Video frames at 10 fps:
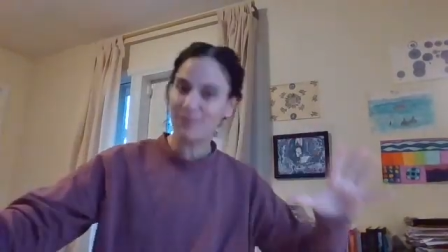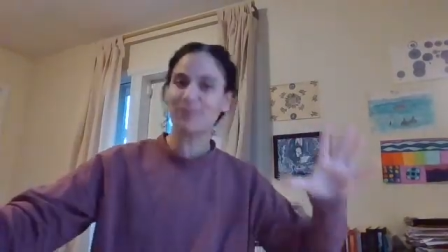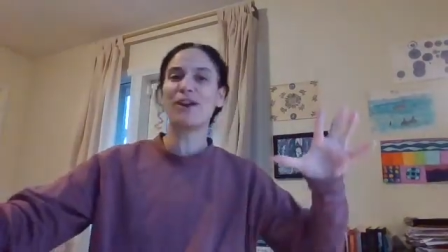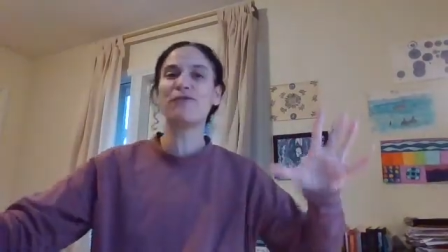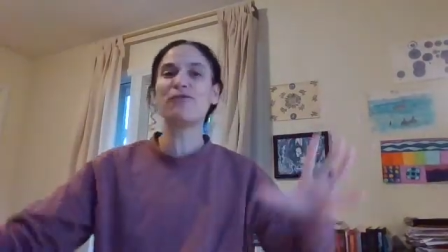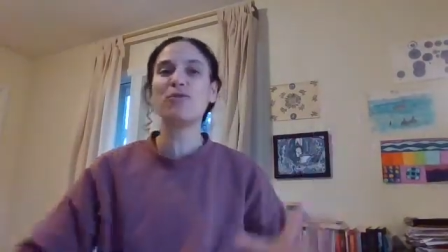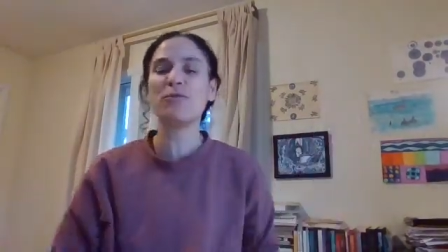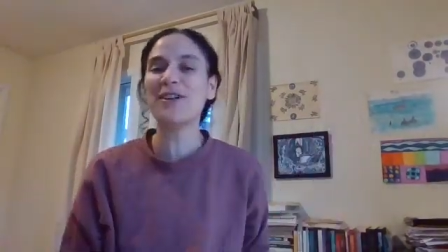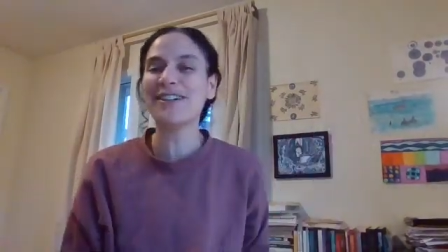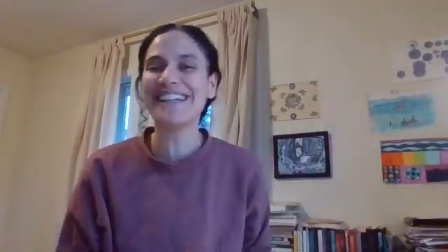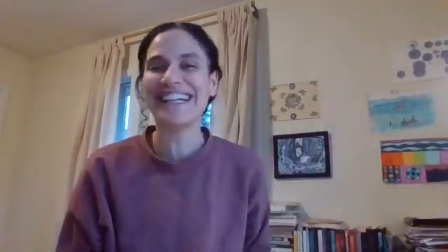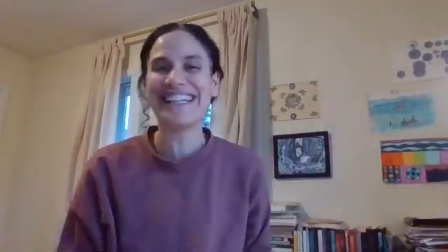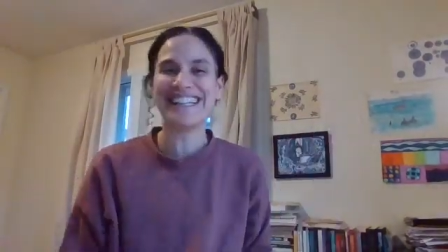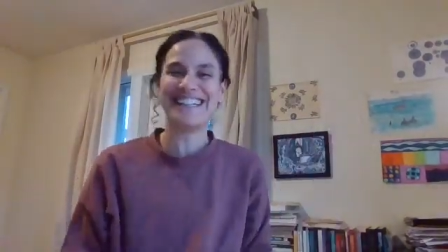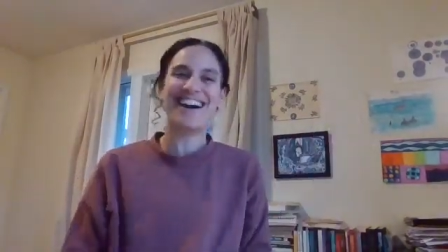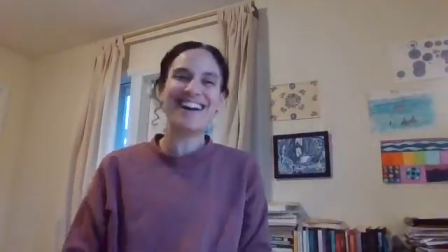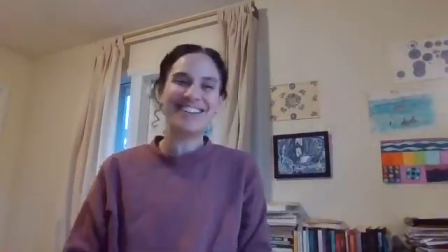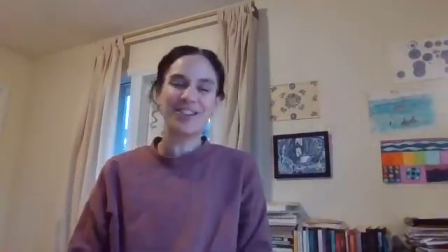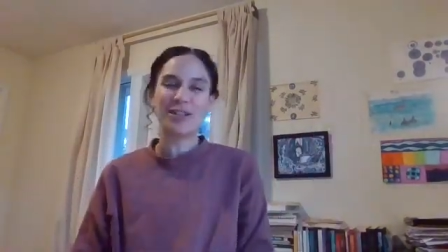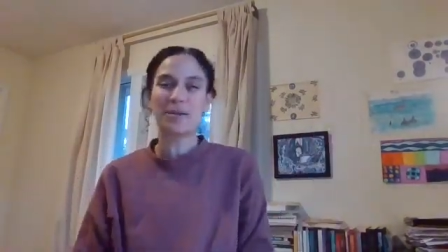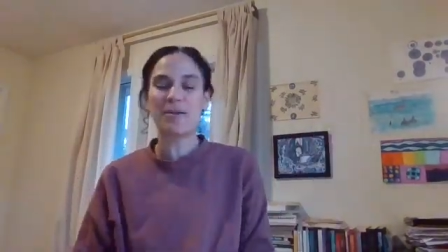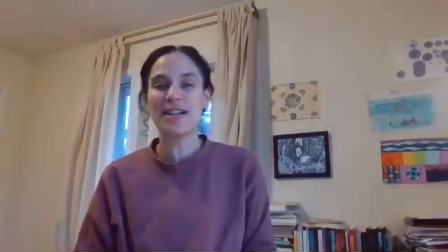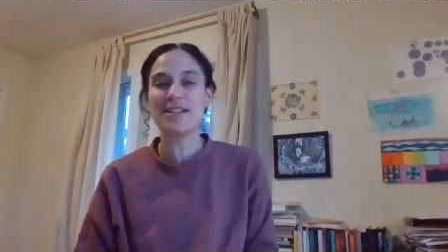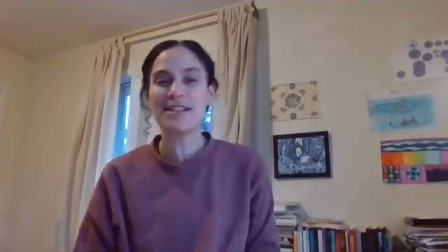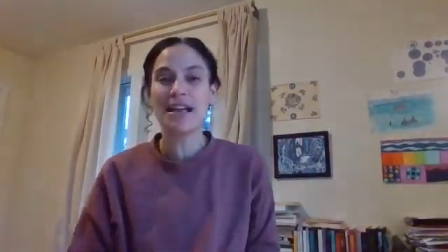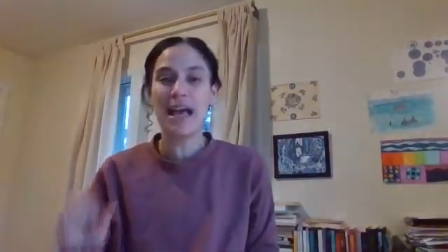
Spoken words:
a full book, not 30 pages,